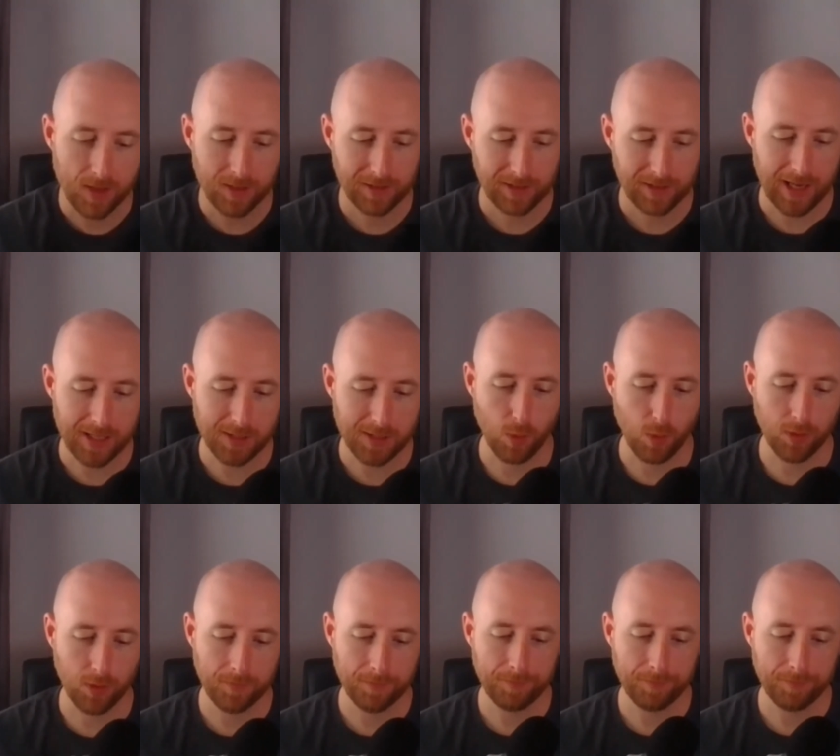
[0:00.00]
Last
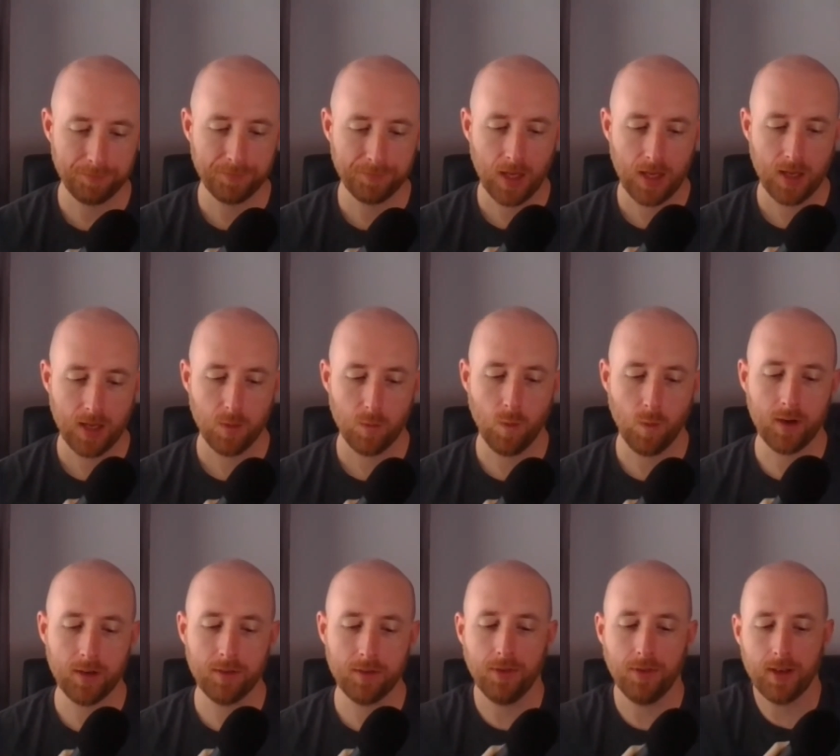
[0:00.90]
one. What
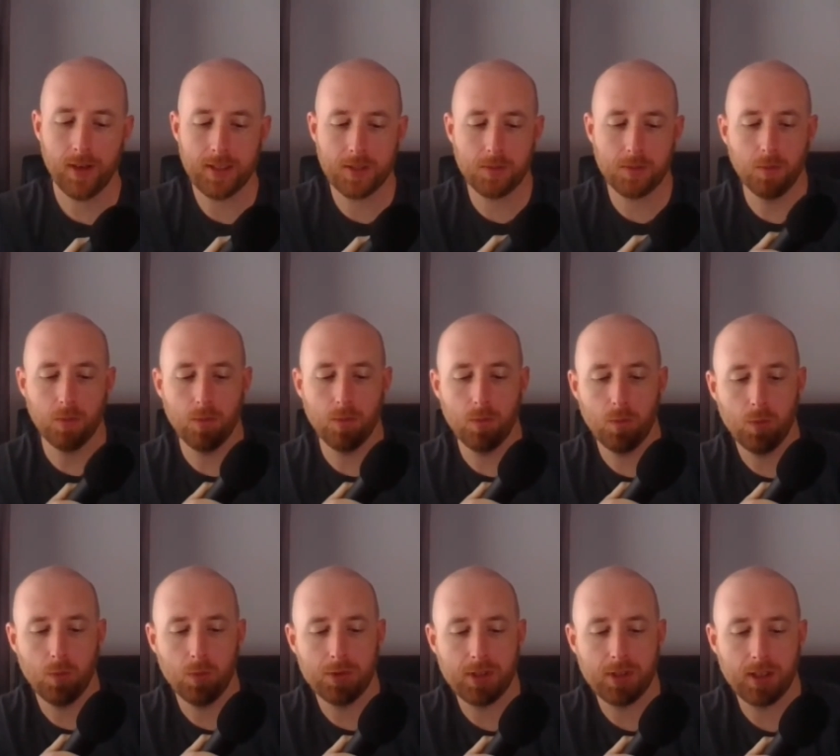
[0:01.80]
advice
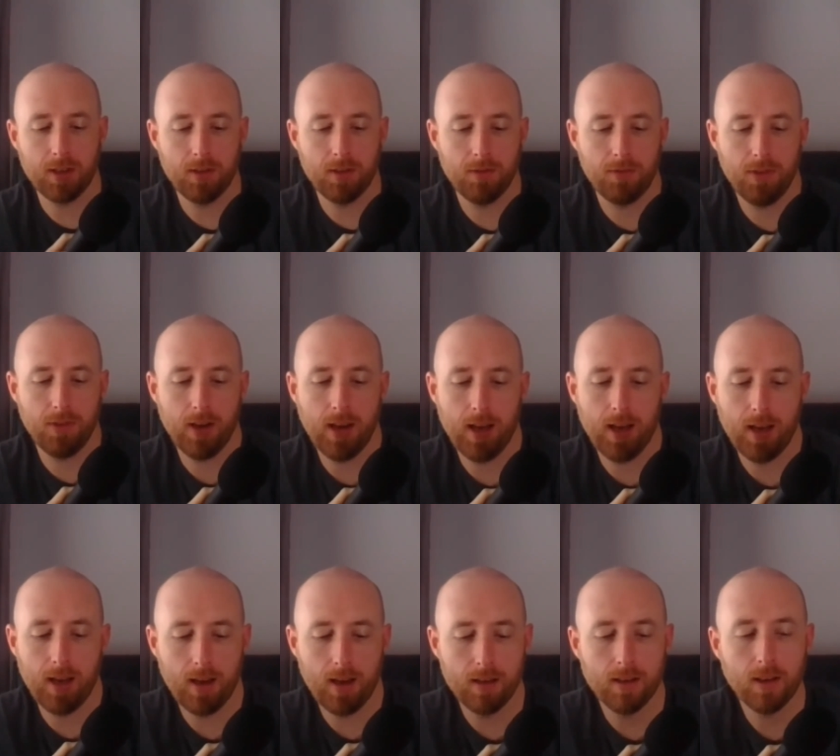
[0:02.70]
would you give?
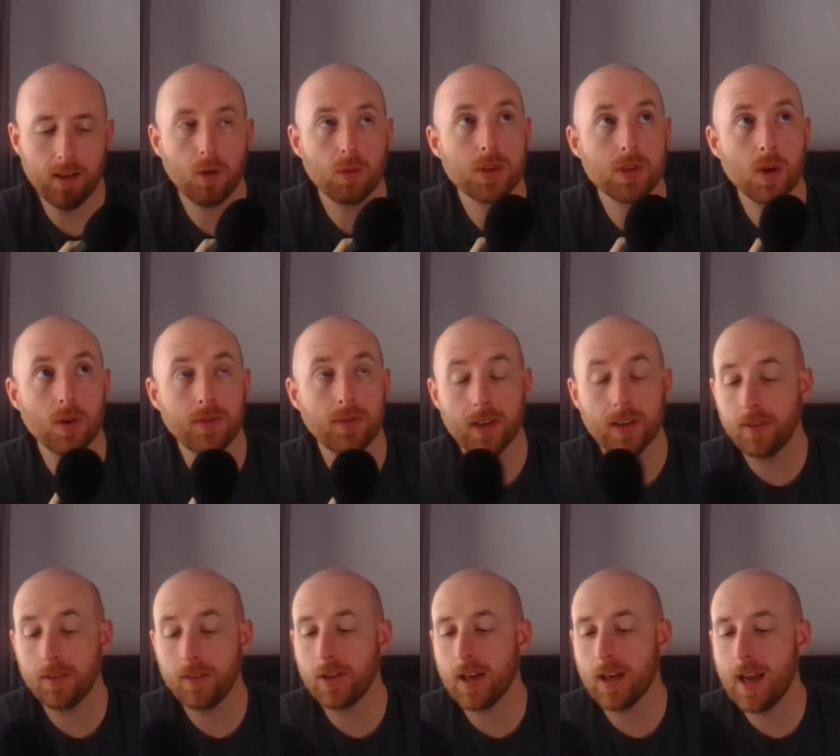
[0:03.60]
Uh, no, so if you,
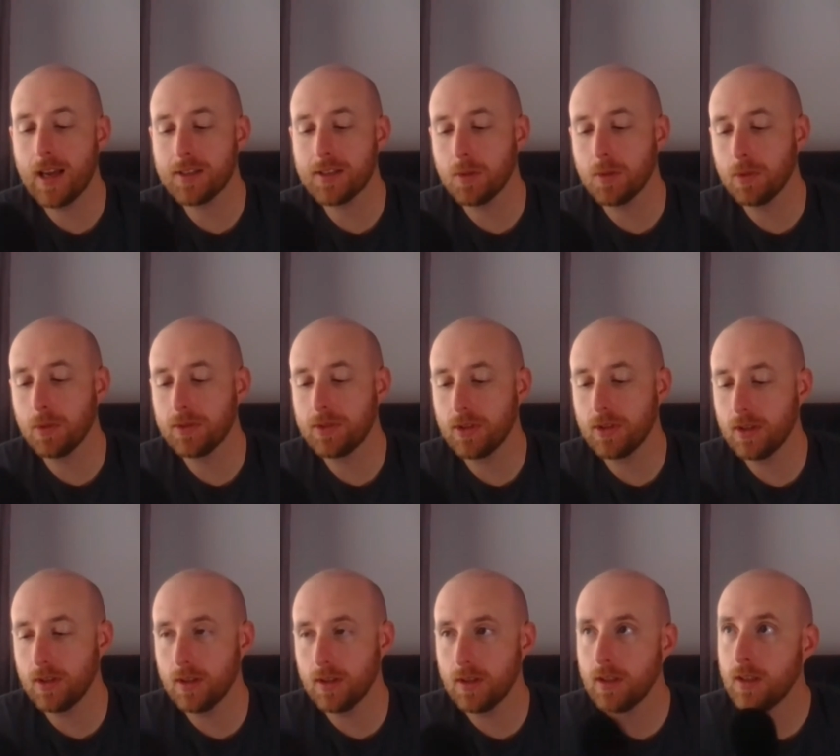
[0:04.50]
if you could ask someone
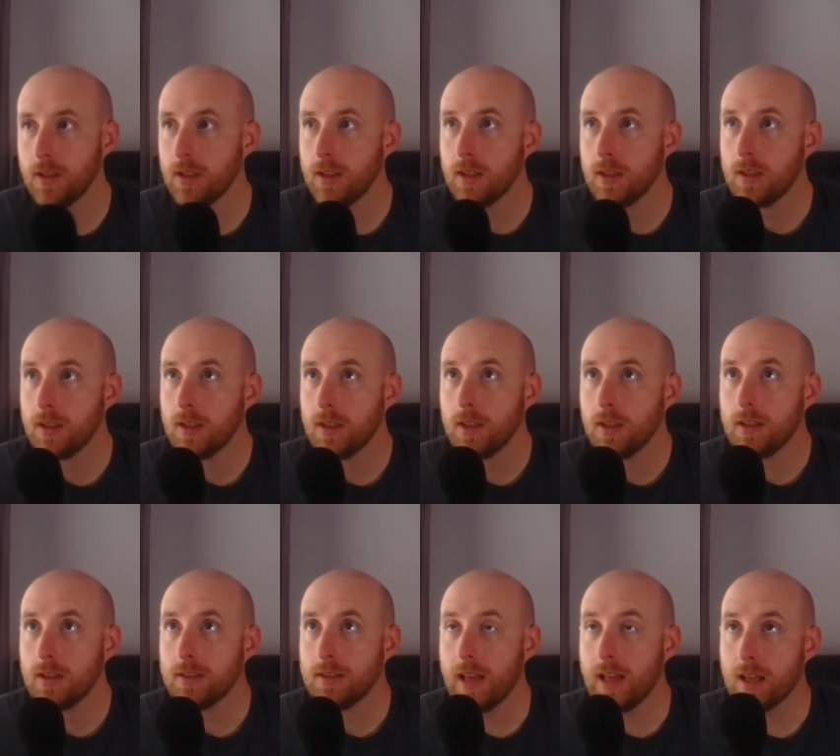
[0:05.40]
to
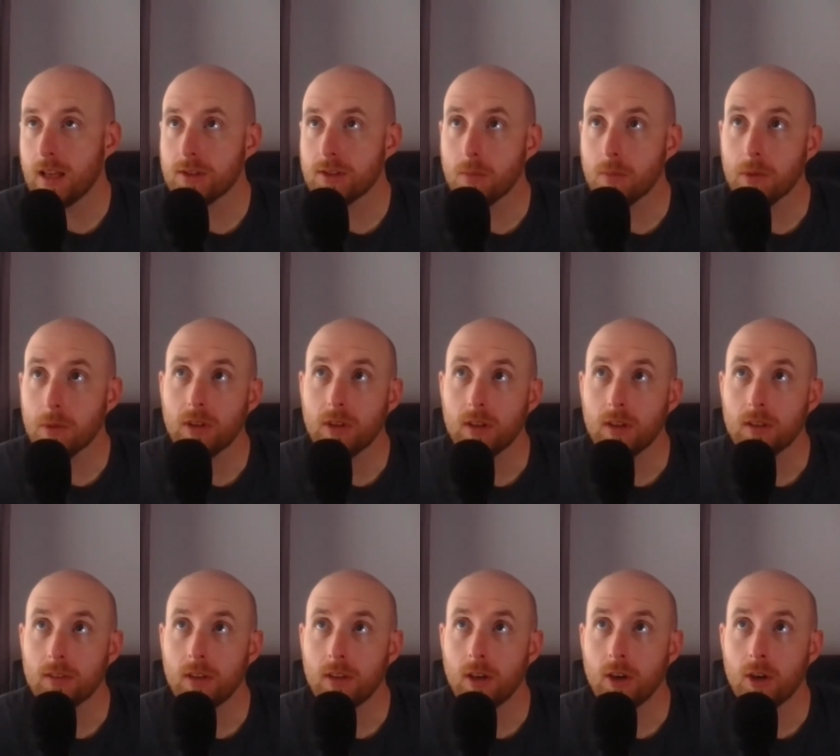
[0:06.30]
tell someone to,
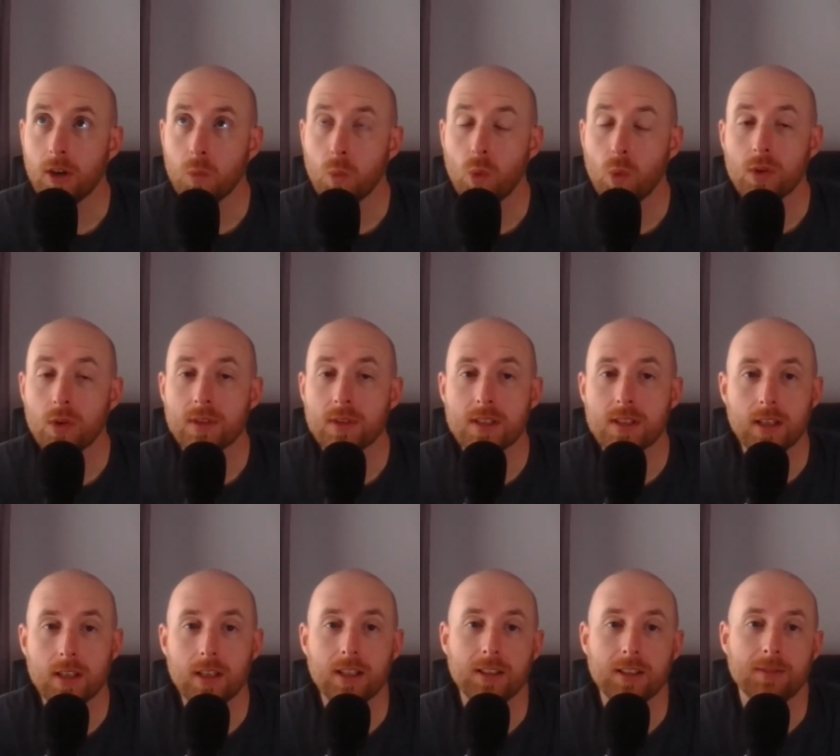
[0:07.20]
to learn one
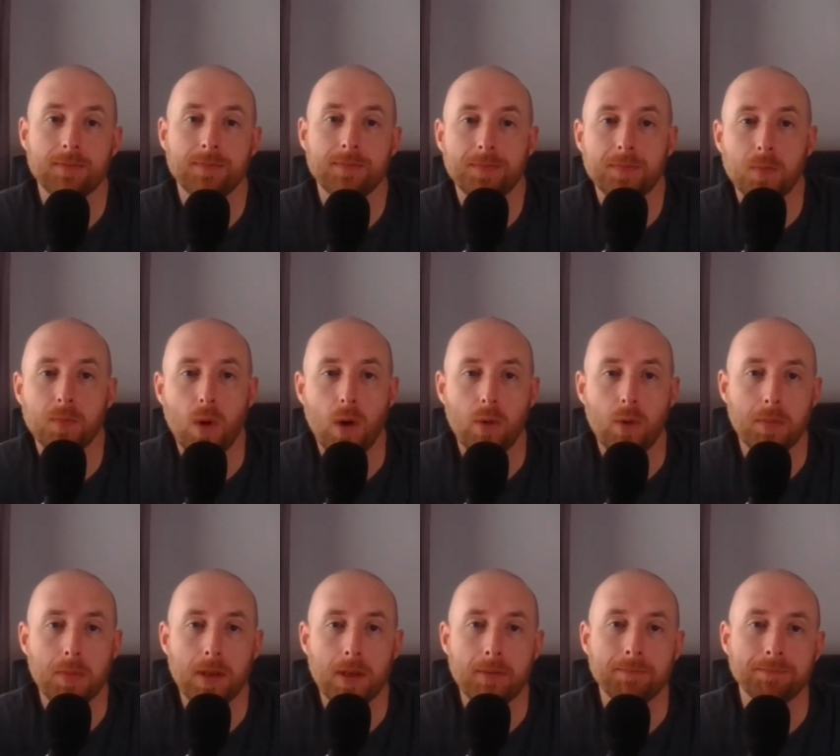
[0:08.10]
skill, what would
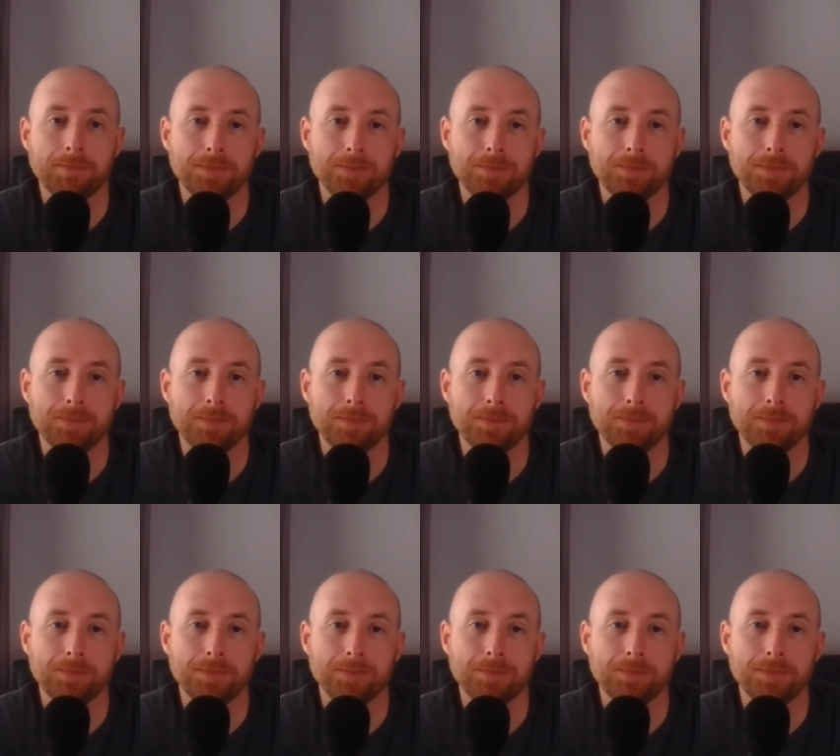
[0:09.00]
it be?